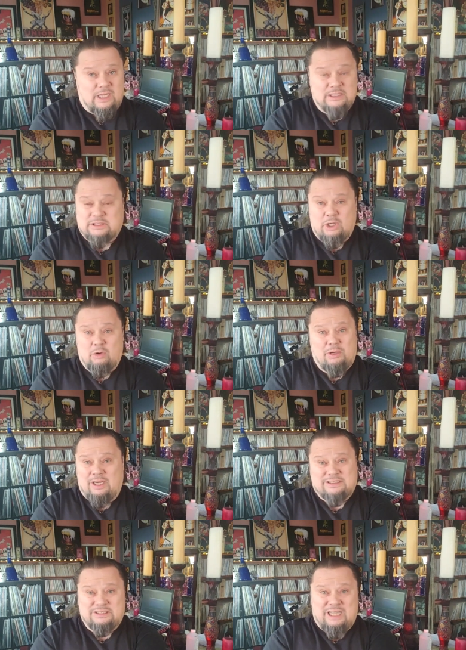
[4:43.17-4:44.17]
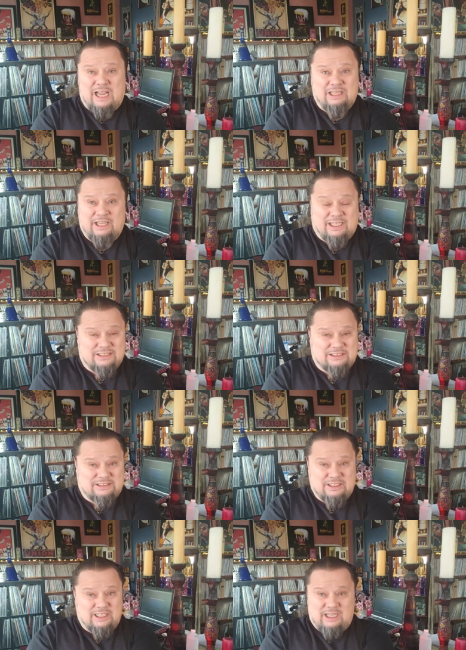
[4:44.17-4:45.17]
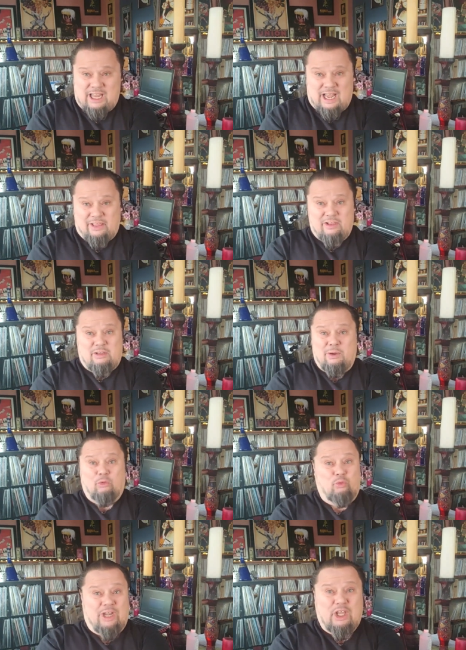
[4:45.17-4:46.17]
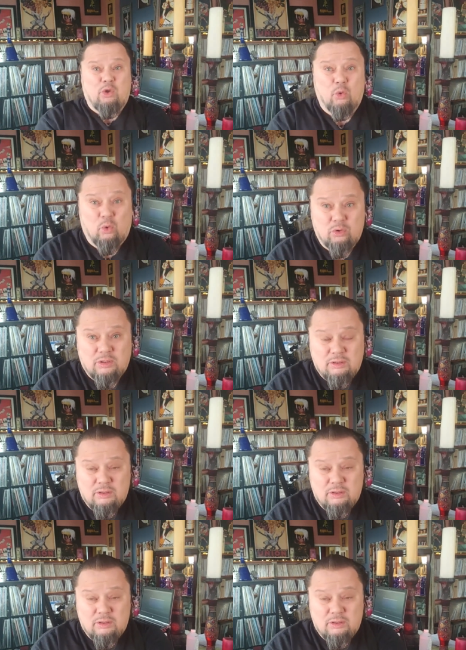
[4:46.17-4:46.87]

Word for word: And so it's not like it's anything to be ridiculed,